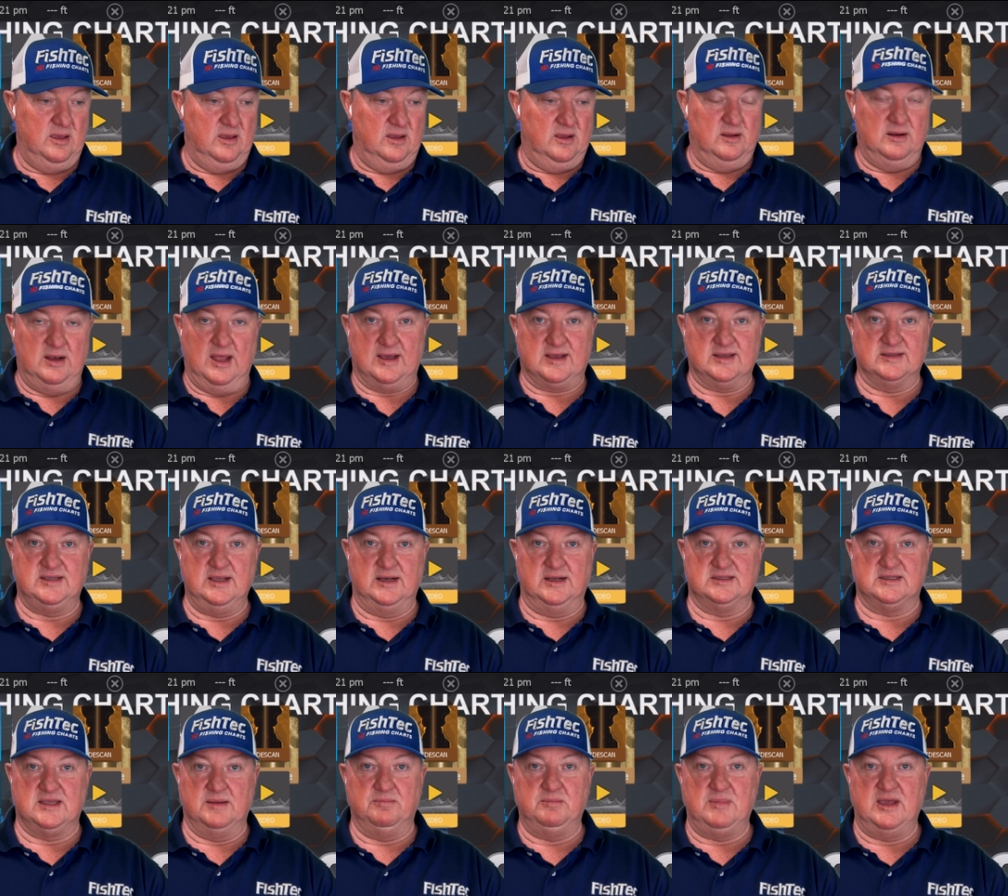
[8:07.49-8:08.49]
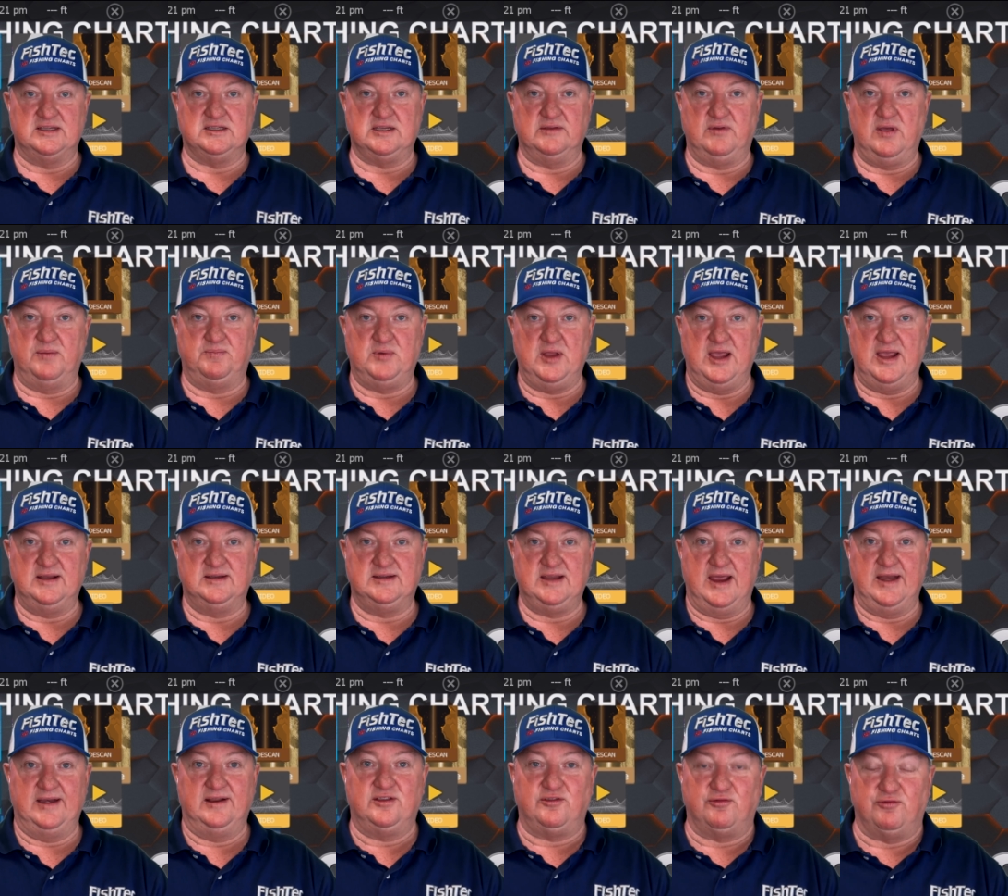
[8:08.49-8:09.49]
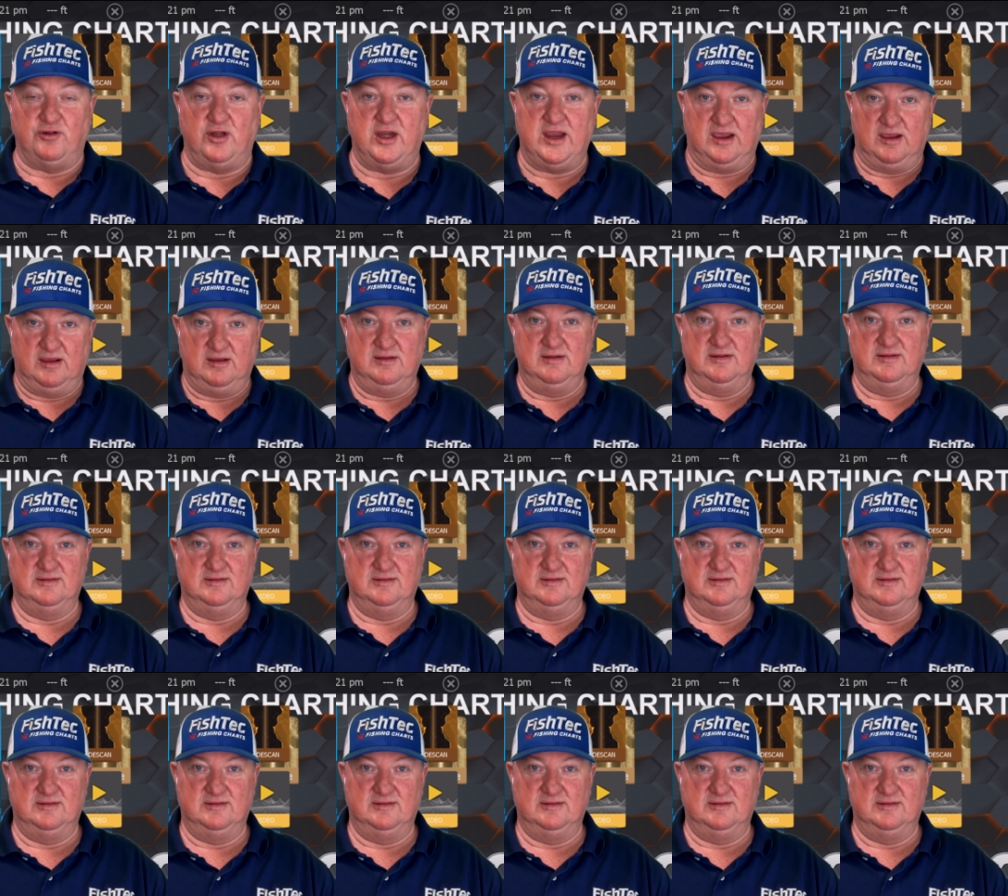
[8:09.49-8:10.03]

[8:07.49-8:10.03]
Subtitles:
Like I said, it's a massive update and it's free.